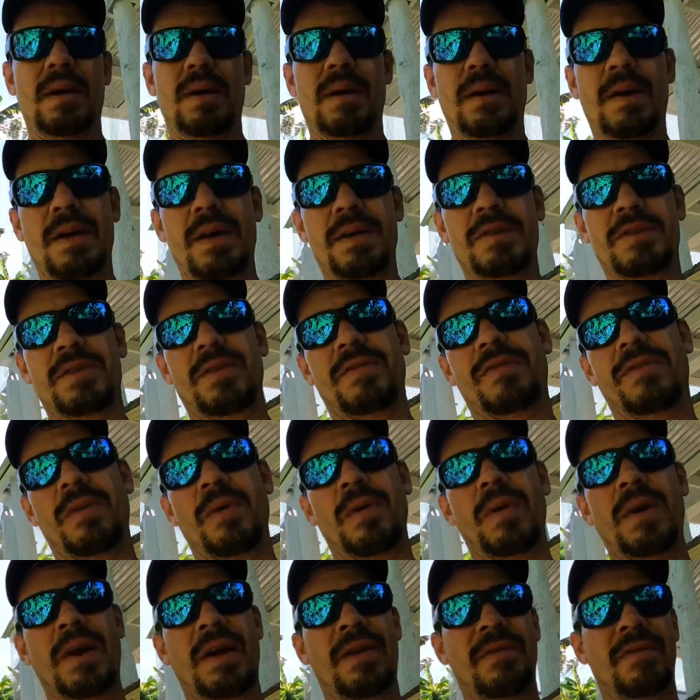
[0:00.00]
All right, so for
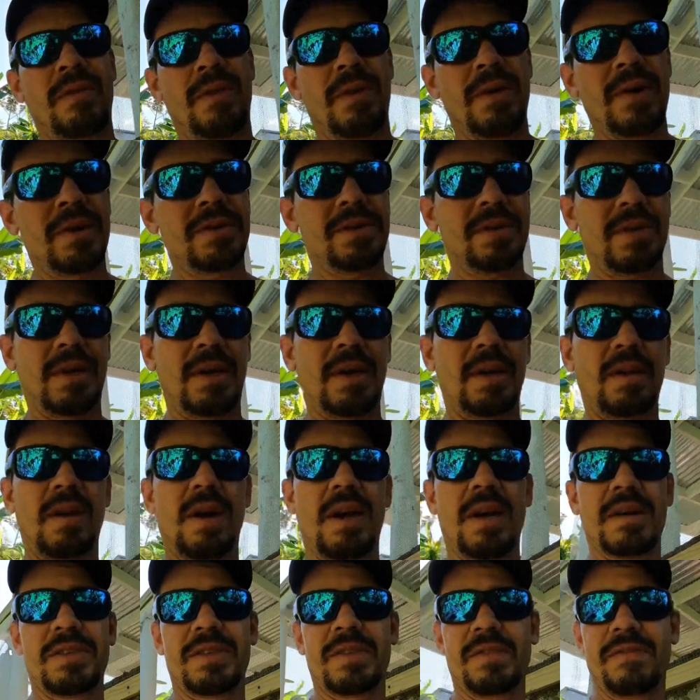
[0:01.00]
whatever reason, I
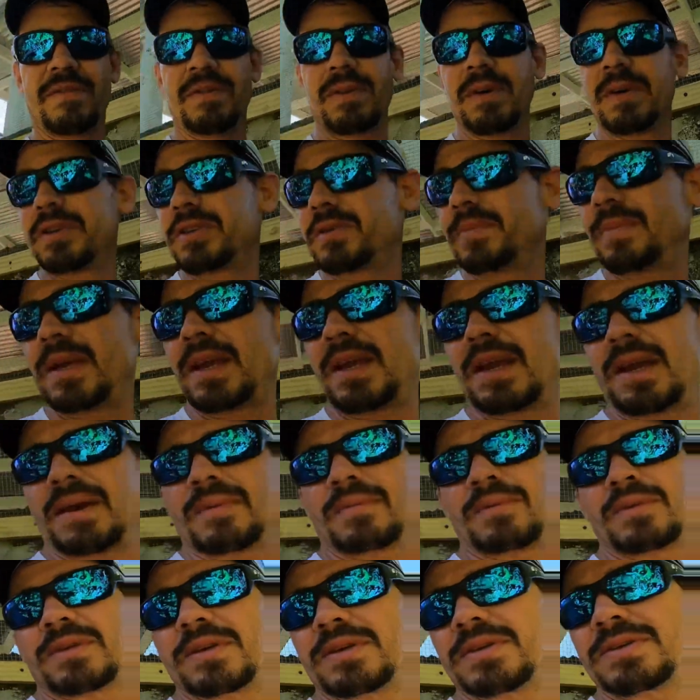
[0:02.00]
lost the footage of me
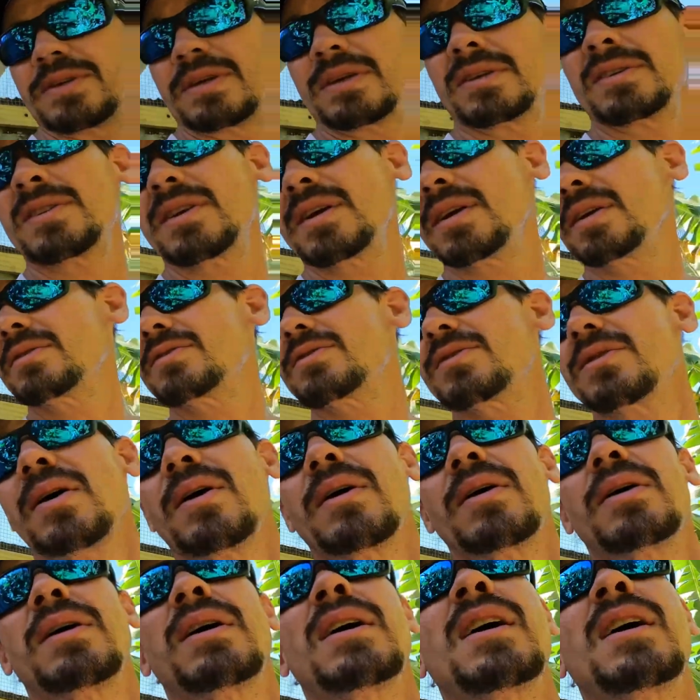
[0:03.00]
hammering these things in. So